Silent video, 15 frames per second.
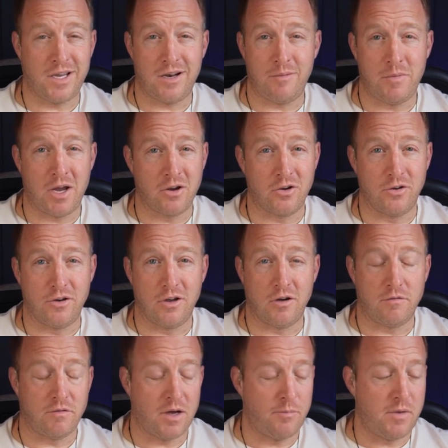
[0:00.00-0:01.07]
man, I'm not good
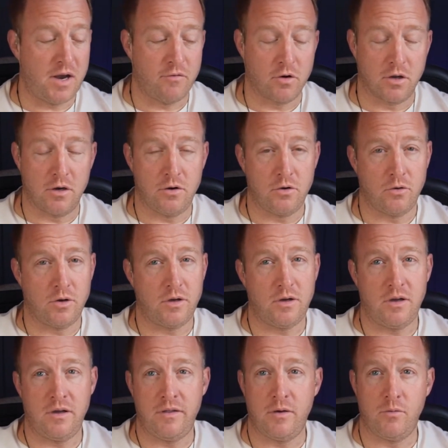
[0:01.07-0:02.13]
enough. I'm never going to do it.
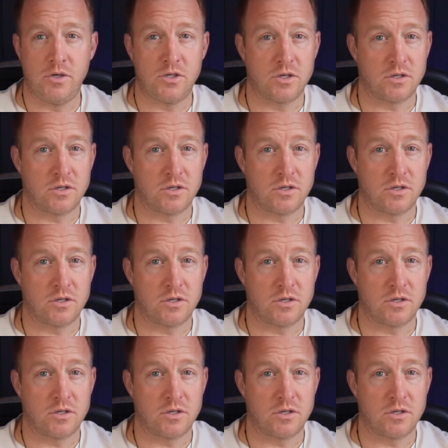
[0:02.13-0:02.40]
And then we